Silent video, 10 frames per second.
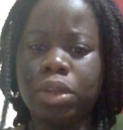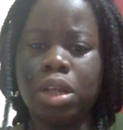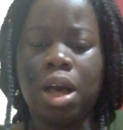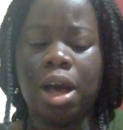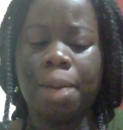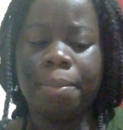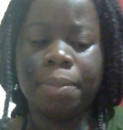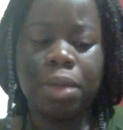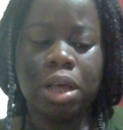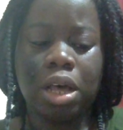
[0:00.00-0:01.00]

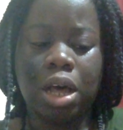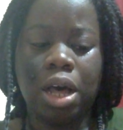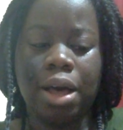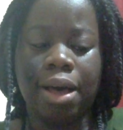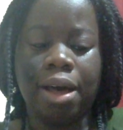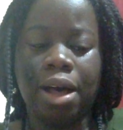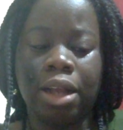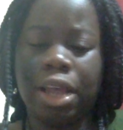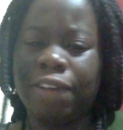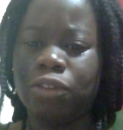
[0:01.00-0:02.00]

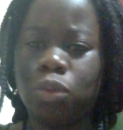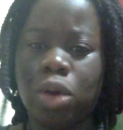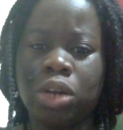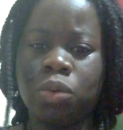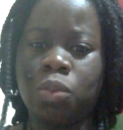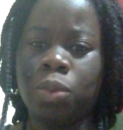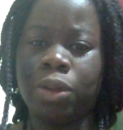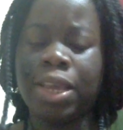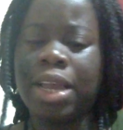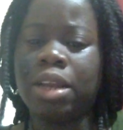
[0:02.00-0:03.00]
a loved one
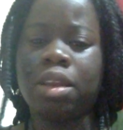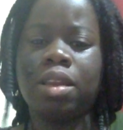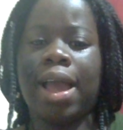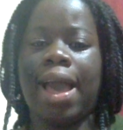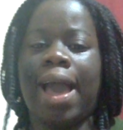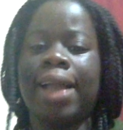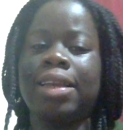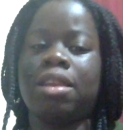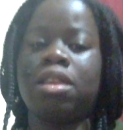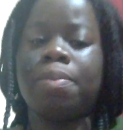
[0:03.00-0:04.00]
with cancer. I
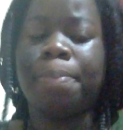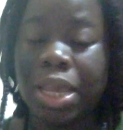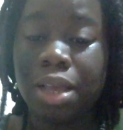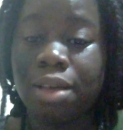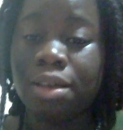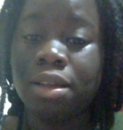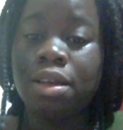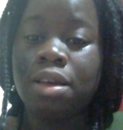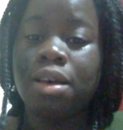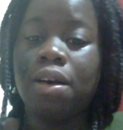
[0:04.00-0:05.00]
can speak
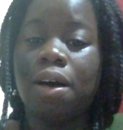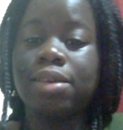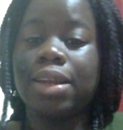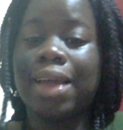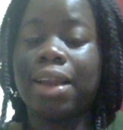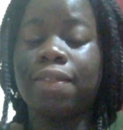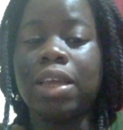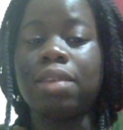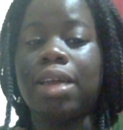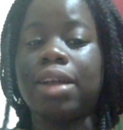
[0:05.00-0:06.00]
on a lot of
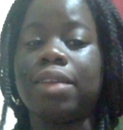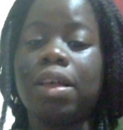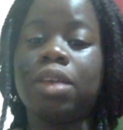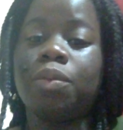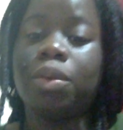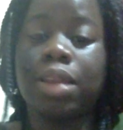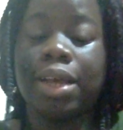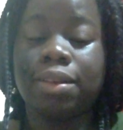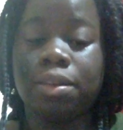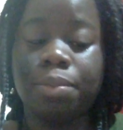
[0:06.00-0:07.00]
things. I could tell you what it's
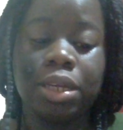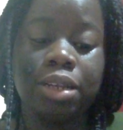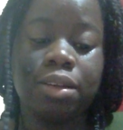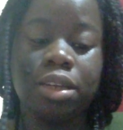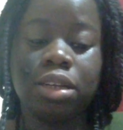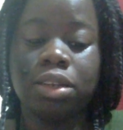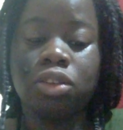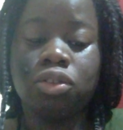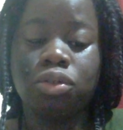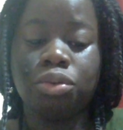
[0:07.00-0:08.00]
like to be
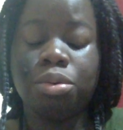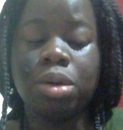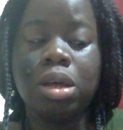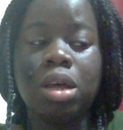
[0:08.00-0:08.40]
addicted to